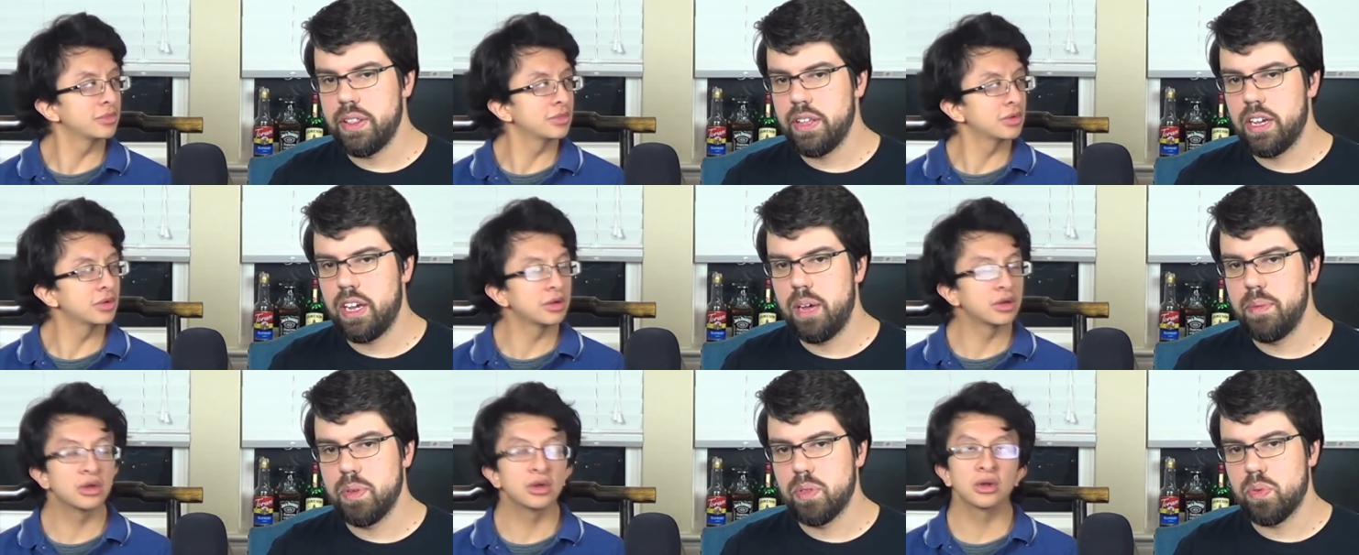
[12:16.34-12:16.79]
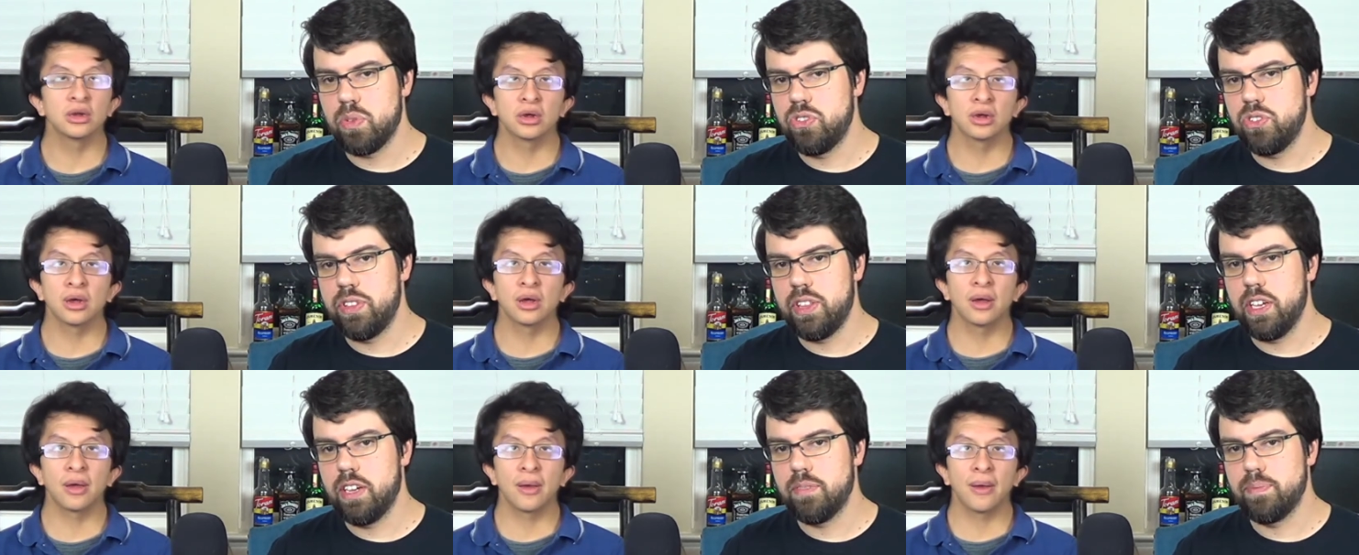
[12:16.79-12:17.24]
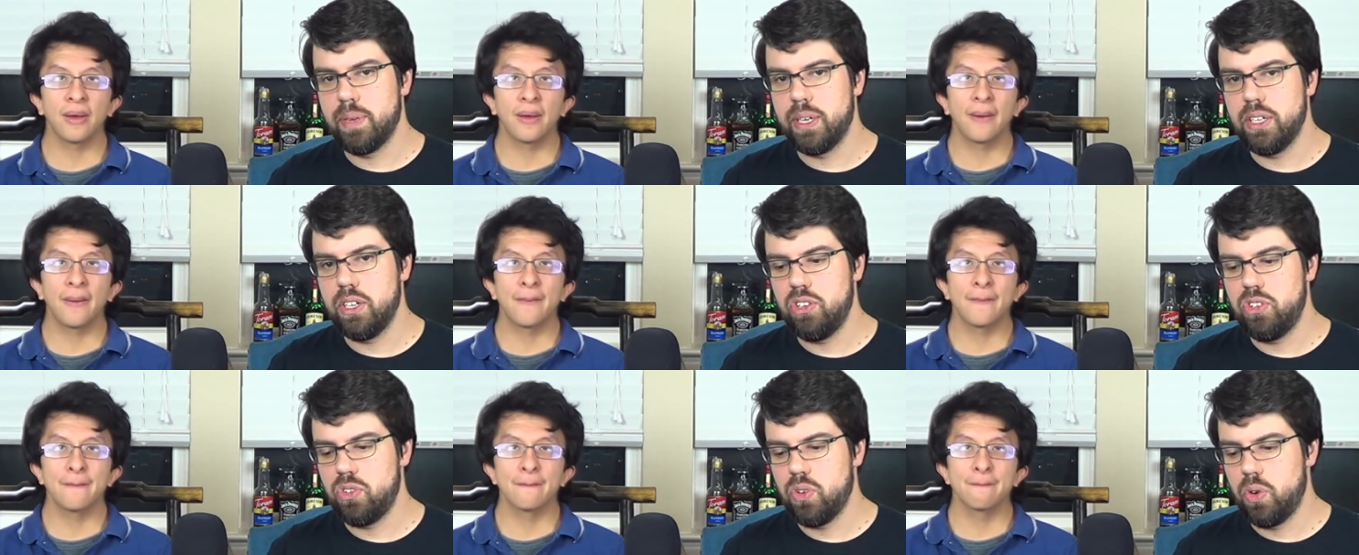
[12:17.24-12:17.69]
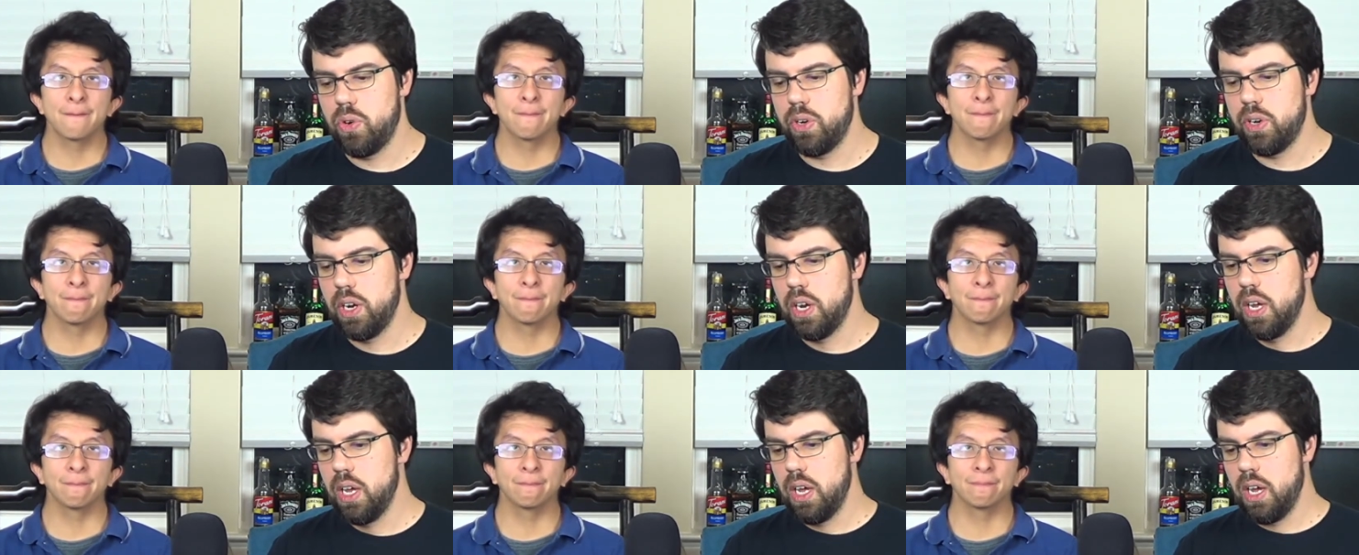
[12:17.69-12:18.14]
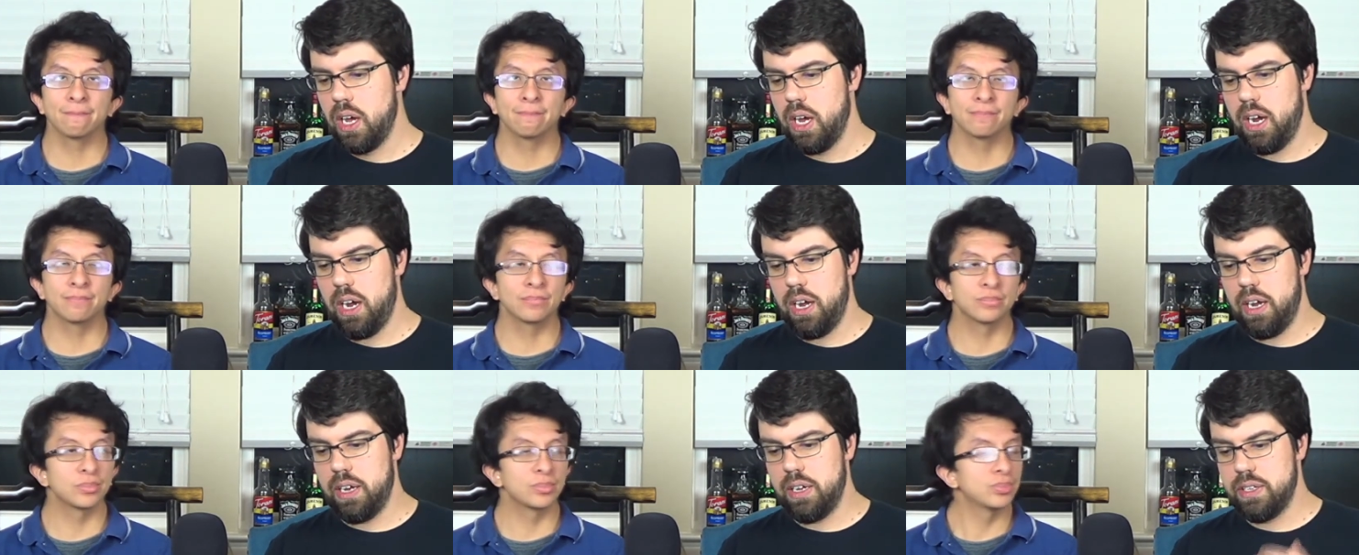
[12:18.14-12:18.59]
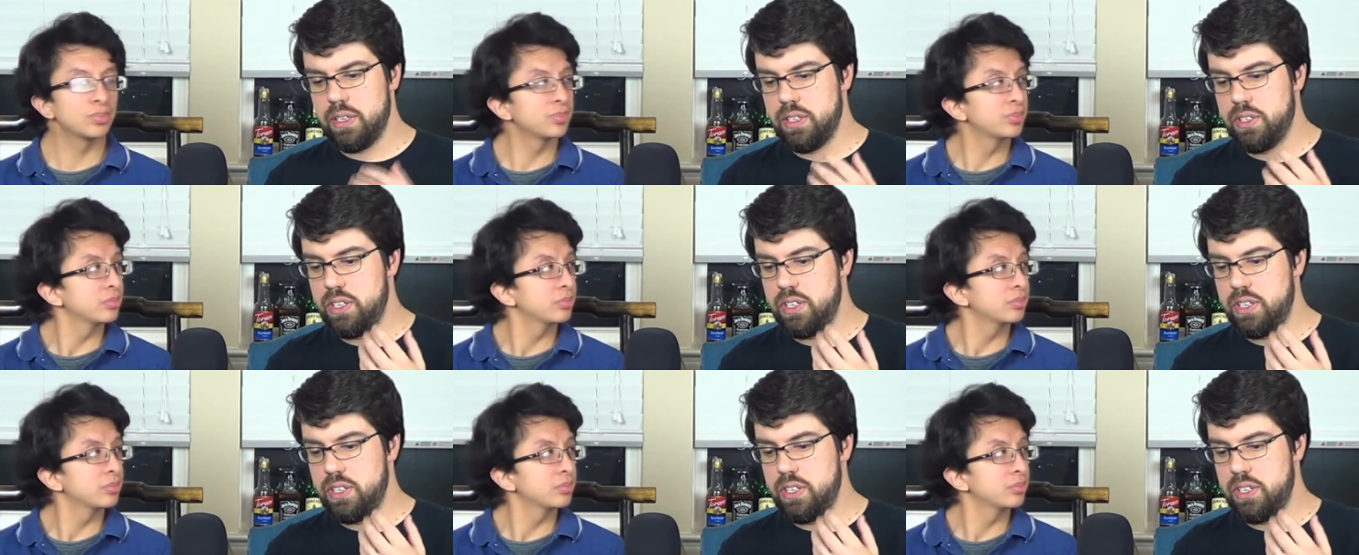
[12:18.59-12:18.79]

Speaker 1: in the comments what you think of Monkey Shoulder. Uh,